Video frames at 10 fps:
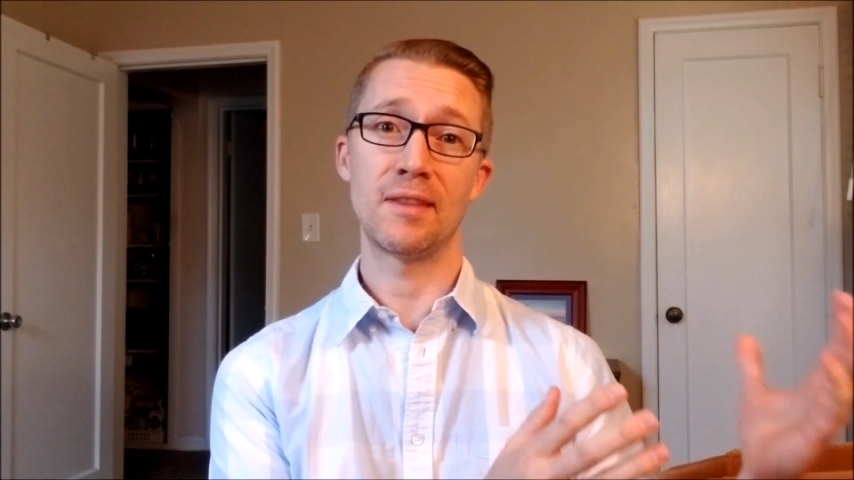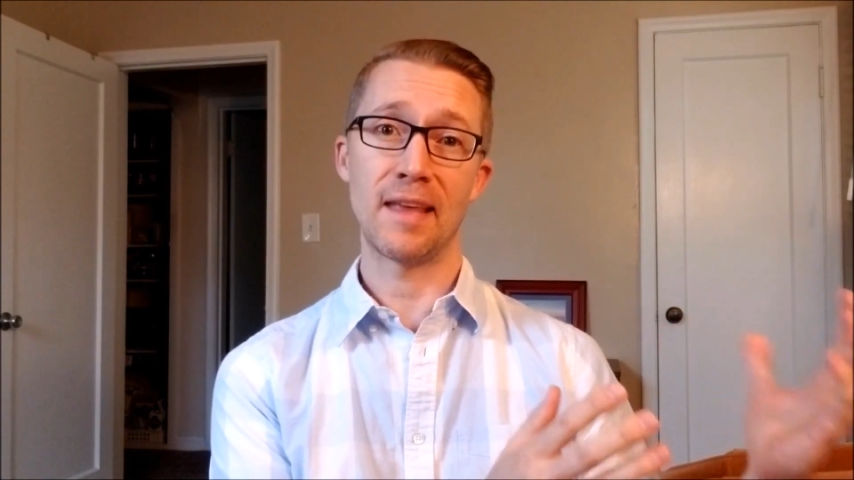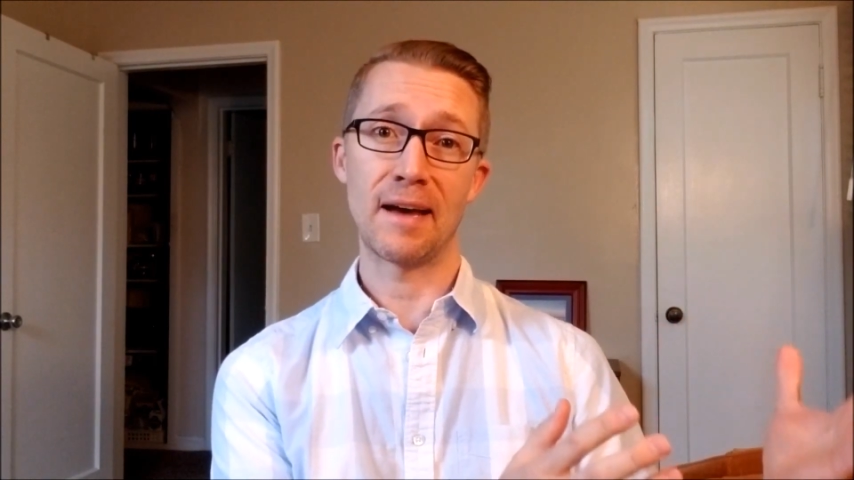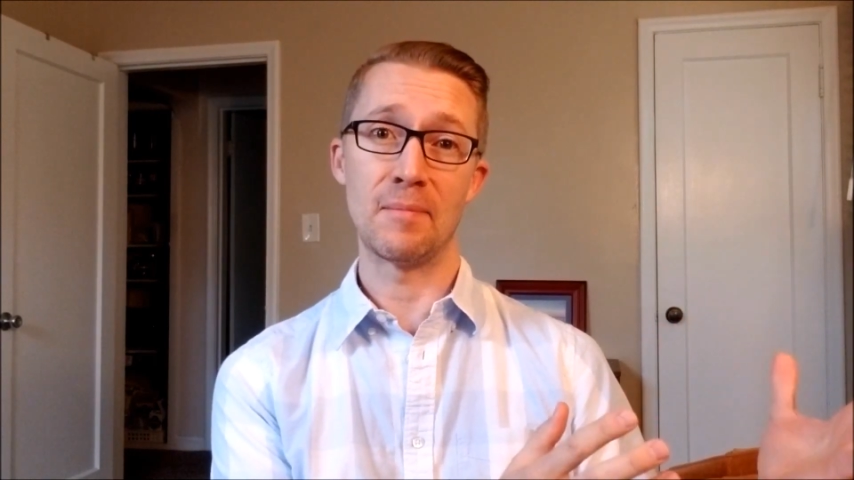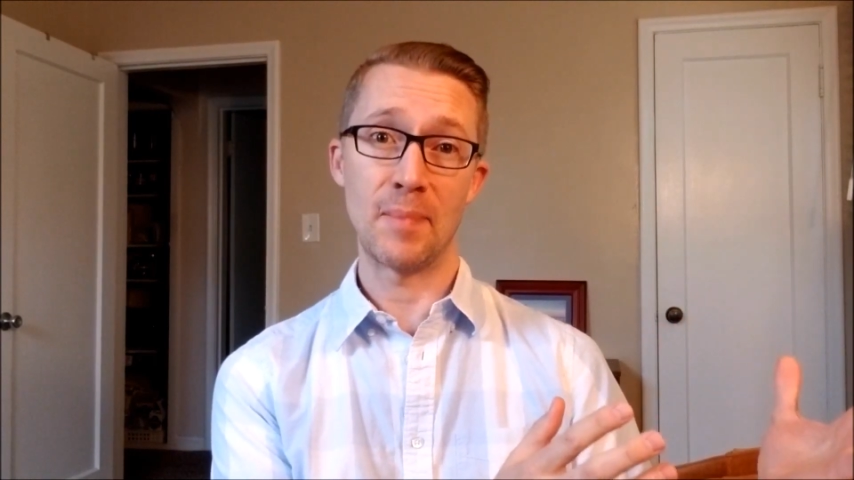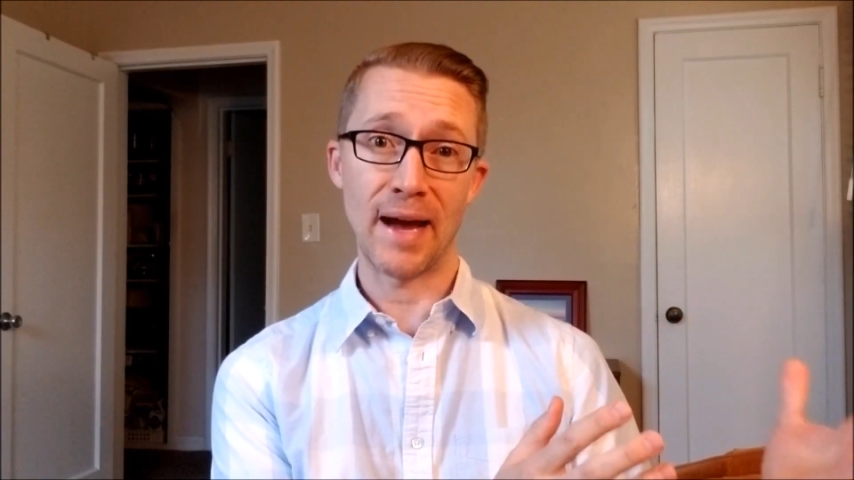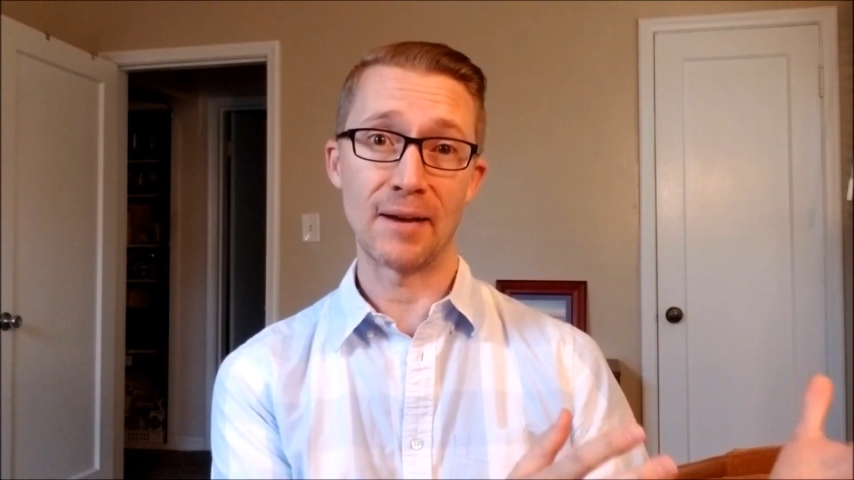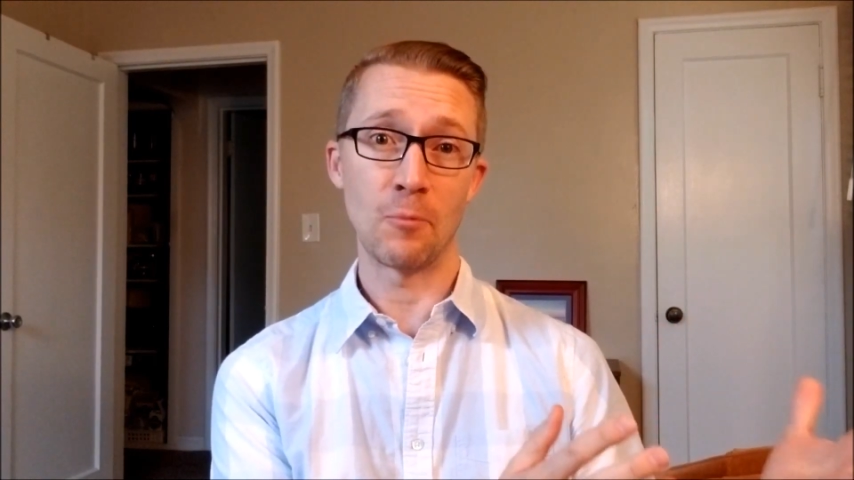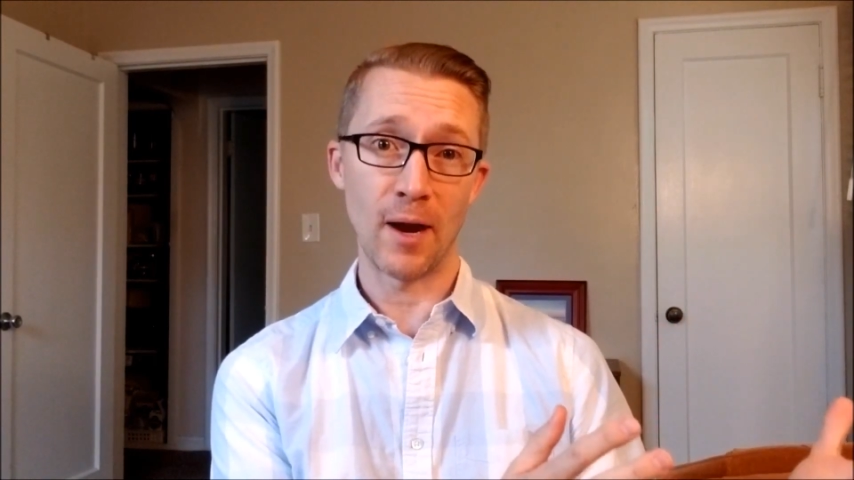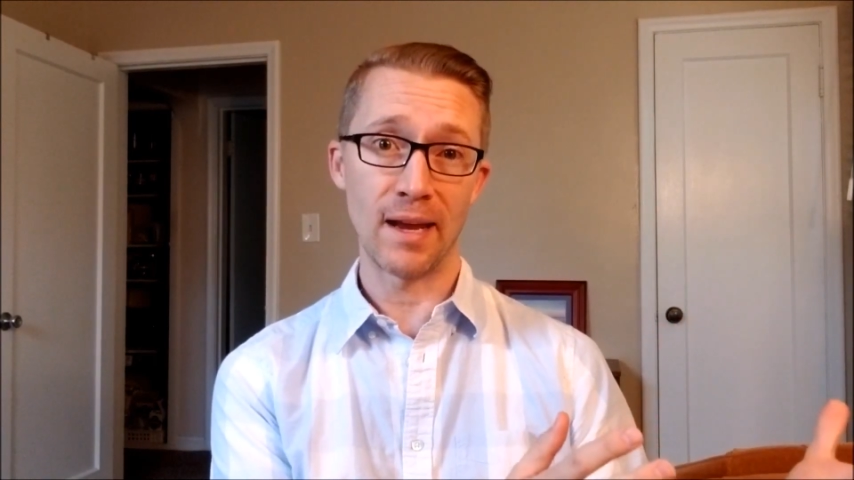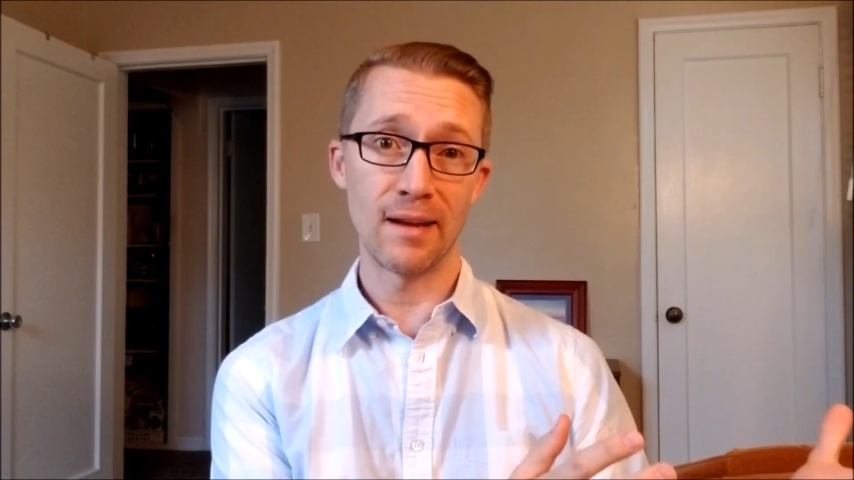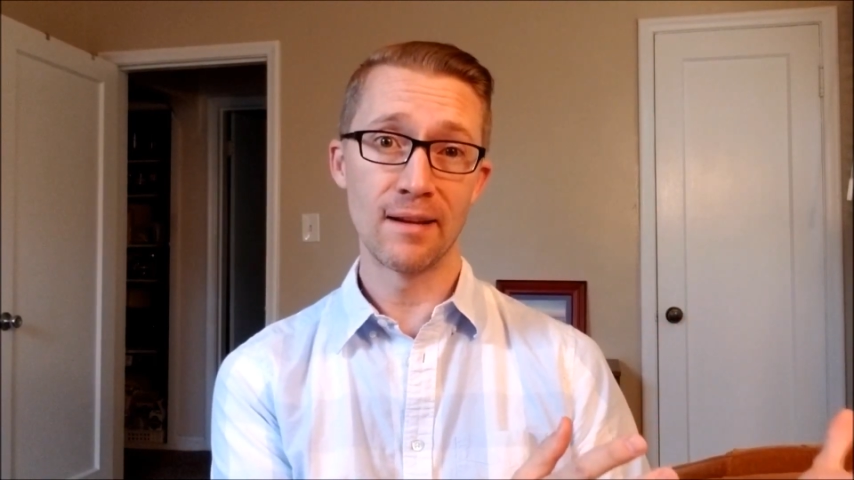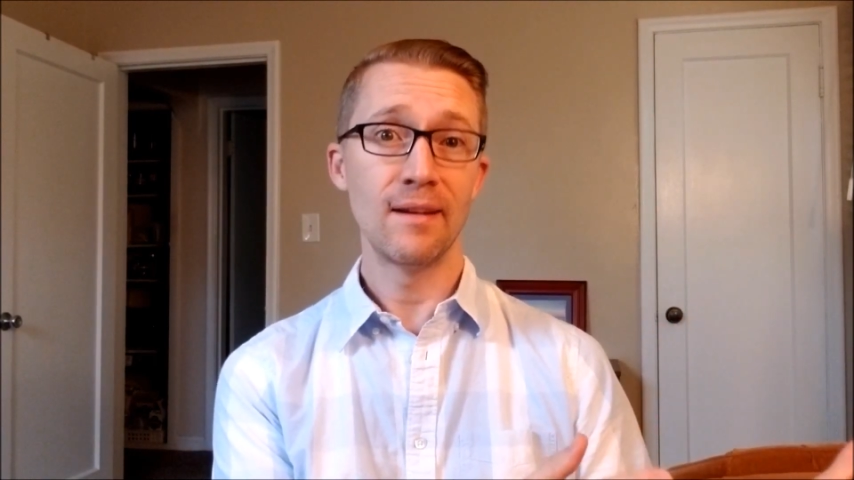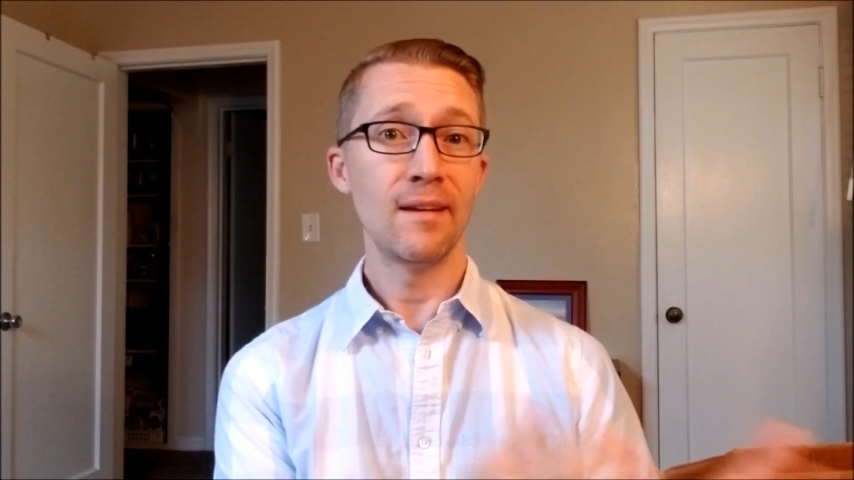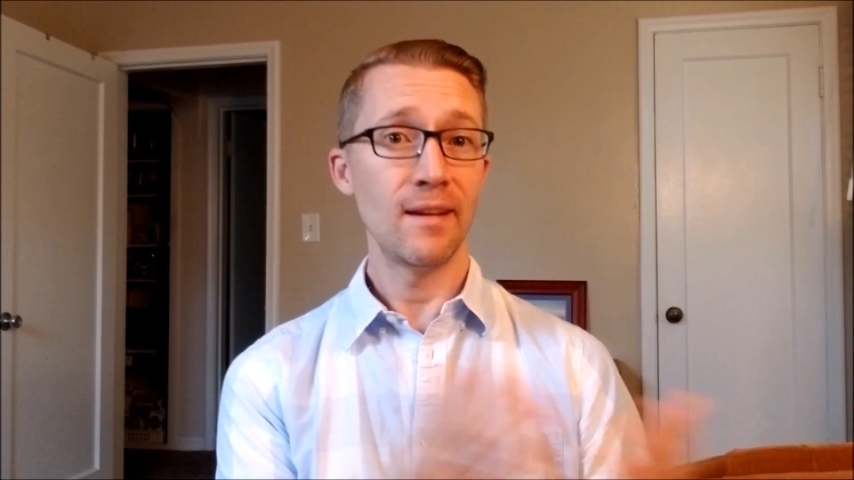that bad way,